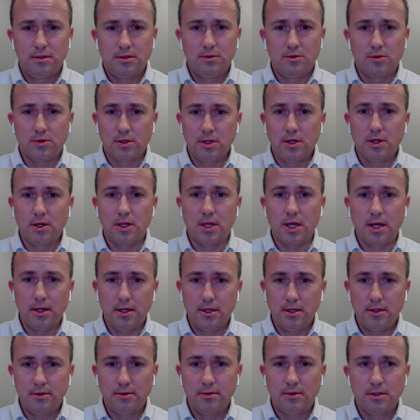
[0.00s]
North
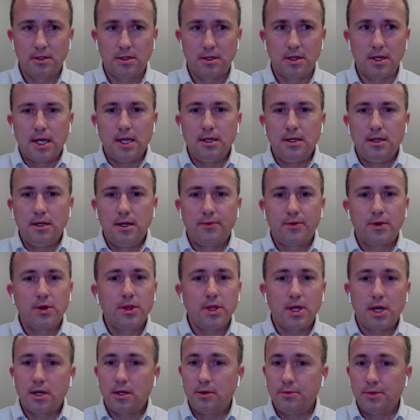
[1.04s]
Carolina, I never
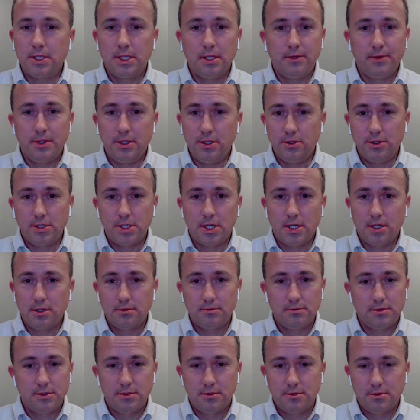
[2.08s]
thought I would live in Utah,
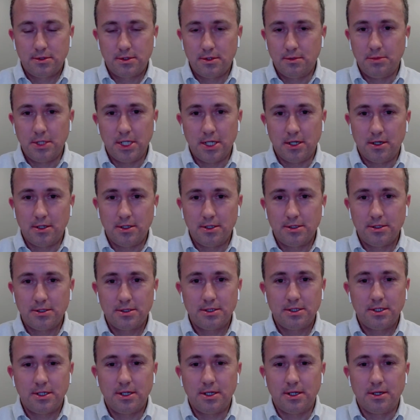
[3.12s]
to be
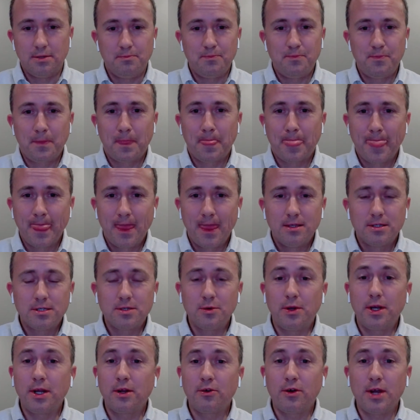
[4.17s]
honest.
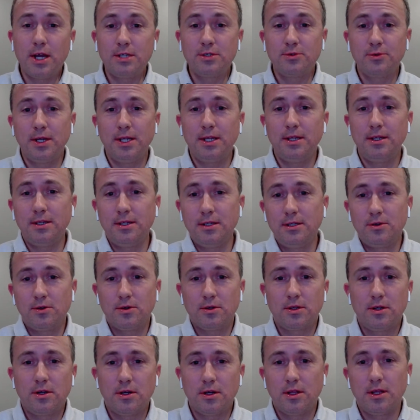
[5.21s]
So when I graduated in
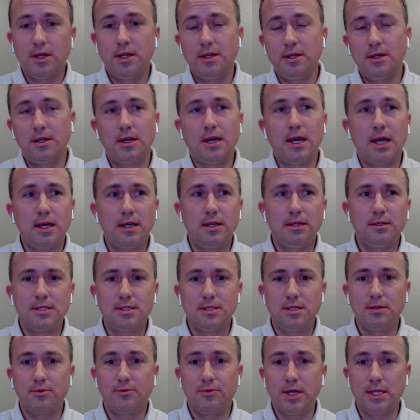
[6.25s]
North Carolina, I
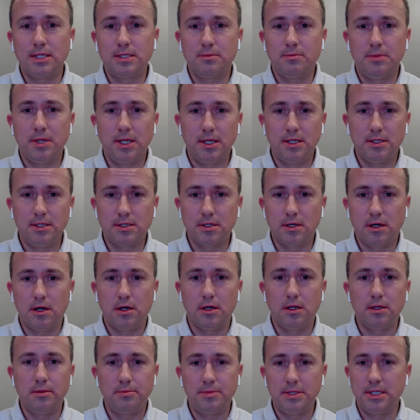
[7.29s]
sent resumes
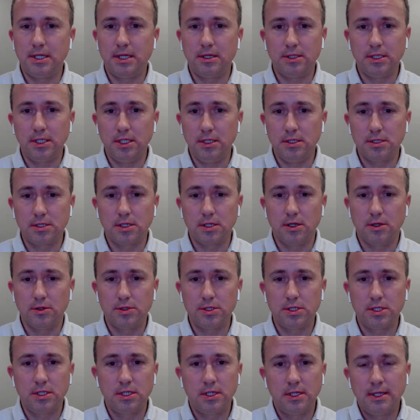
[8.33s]
all up and down the East
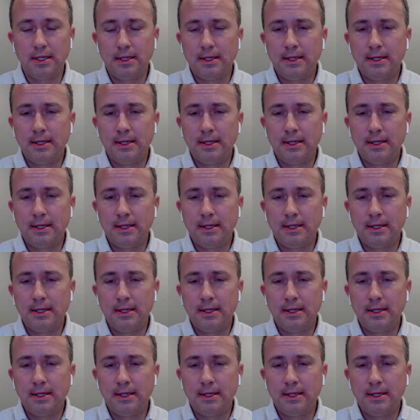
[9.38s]
Coast,